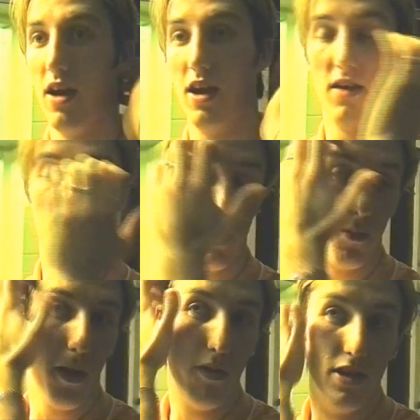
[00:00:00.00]
if the
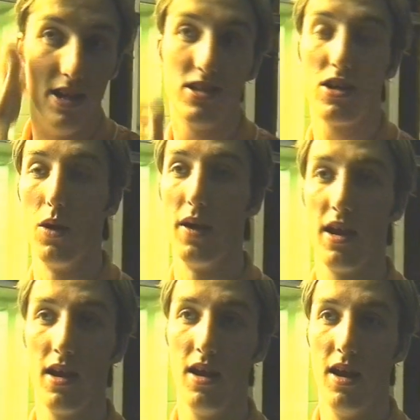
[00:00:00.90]
opponent is gluing,
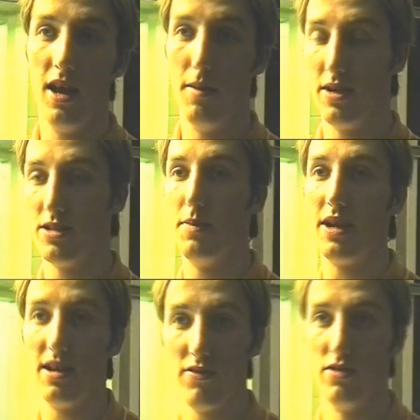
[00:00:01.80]
it makes a
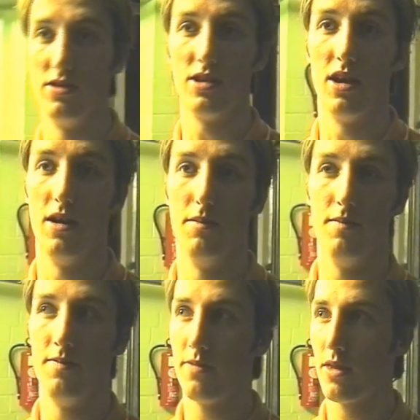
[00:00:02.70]
big difference. The
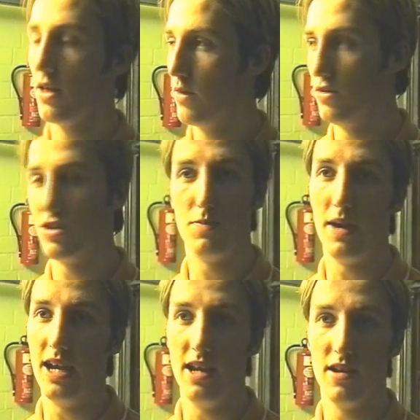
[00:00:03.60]

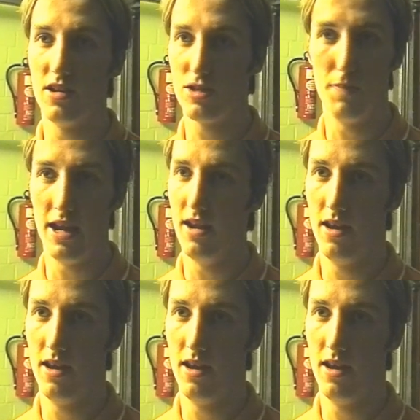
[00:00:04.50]
speed, spin.